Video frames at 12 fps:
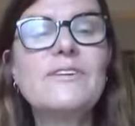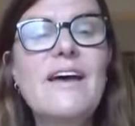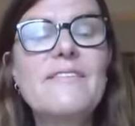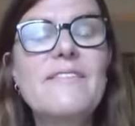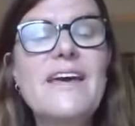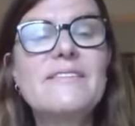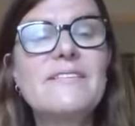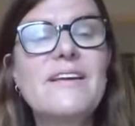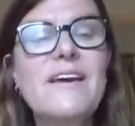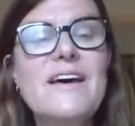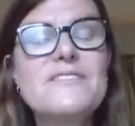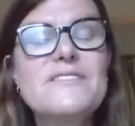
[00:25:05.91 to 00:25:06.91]
And then
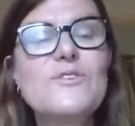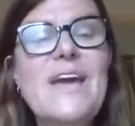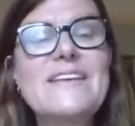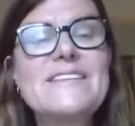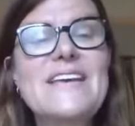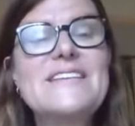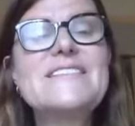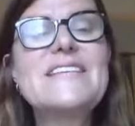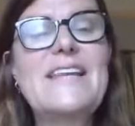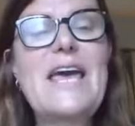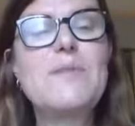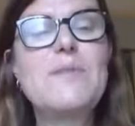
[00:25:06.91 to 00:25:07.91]
as you get into
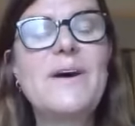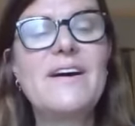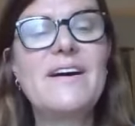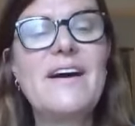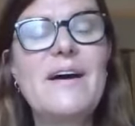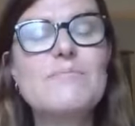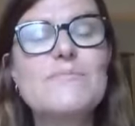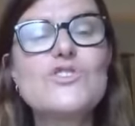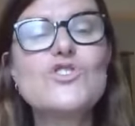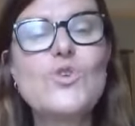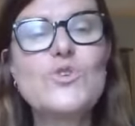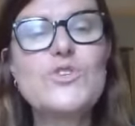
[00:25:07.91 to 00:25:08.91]
labor,
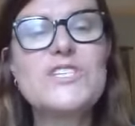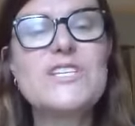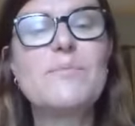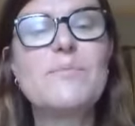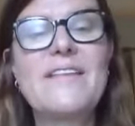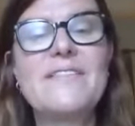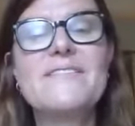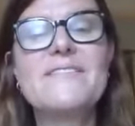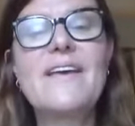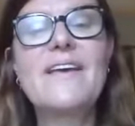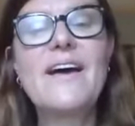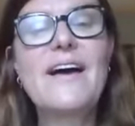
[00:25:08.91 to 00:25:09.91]
shorter breaths,